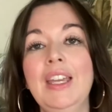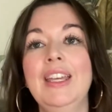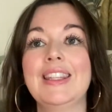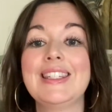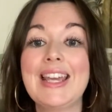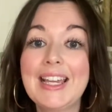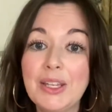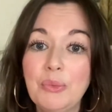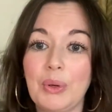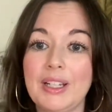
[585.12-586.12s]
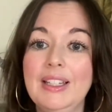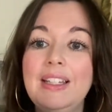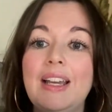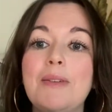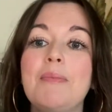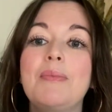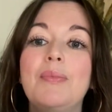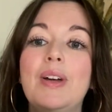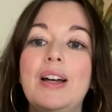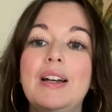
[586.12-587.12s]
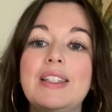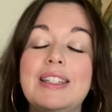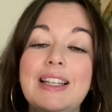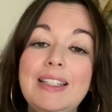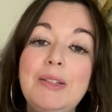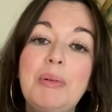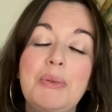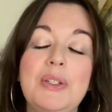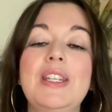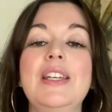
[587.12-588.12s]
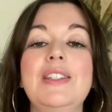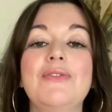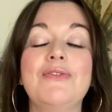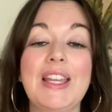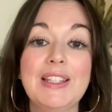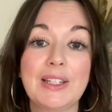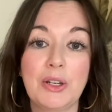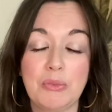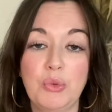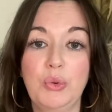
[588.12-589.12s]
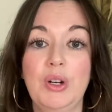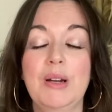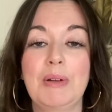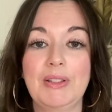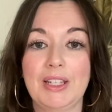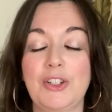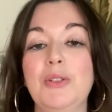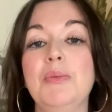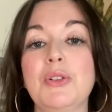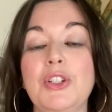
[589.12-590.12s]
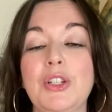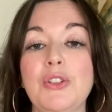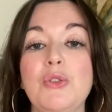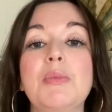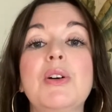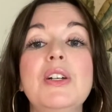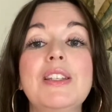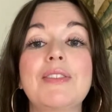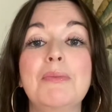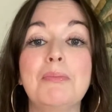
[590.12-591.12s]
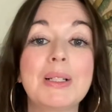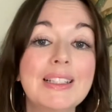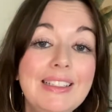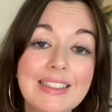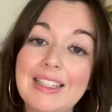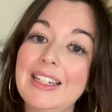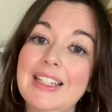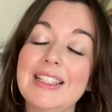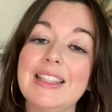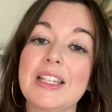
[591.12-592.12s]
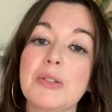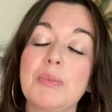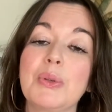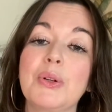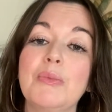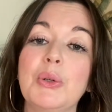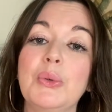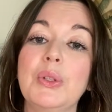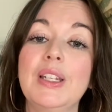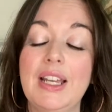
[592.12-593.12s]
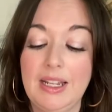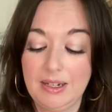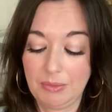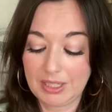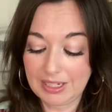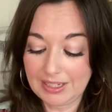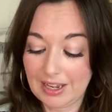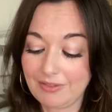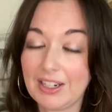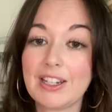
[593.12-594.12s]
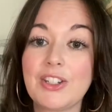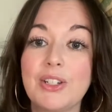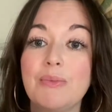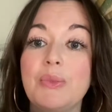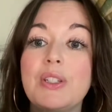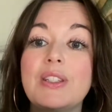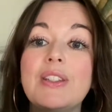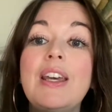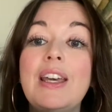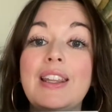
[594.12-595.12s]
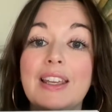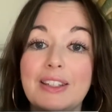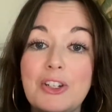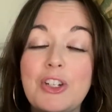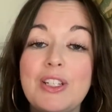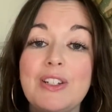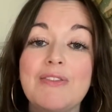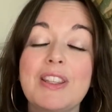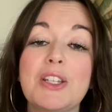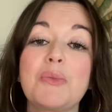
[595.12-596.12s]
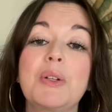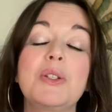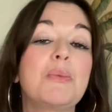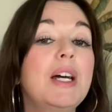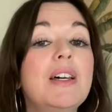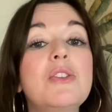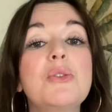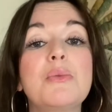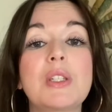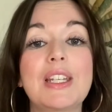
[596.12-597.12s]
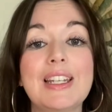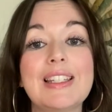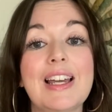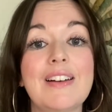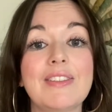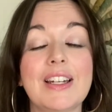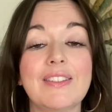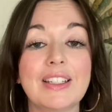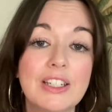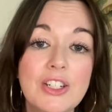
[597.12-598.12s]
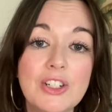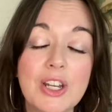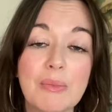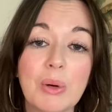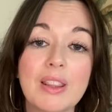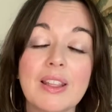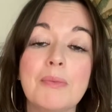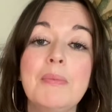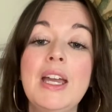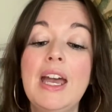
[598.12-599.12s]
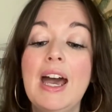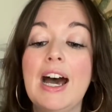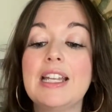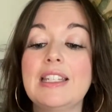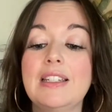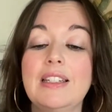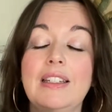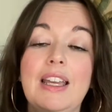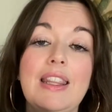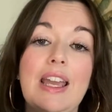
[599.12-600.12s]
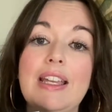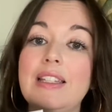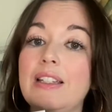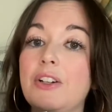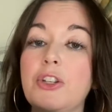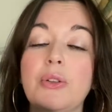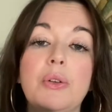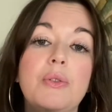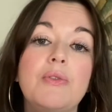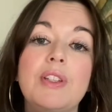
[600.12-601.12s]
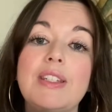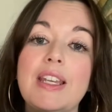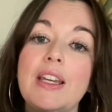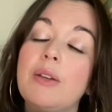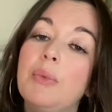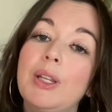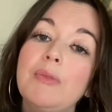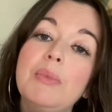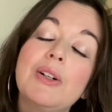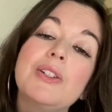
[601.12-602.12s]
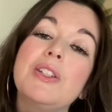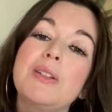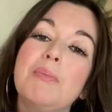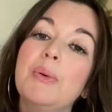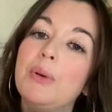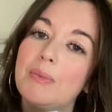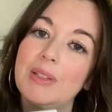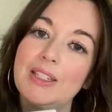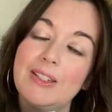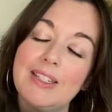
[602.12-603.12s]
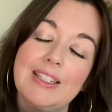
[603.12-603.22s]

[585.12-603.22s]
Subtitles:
The second one, still in the process of finding out more about distribution. So because I've completely created this book on my own, and we did have Krisztian was the illustrator for this one as well, so it was great to have that relationship with him. I didn't get the editor to look over the second one because it's a poem, it's just a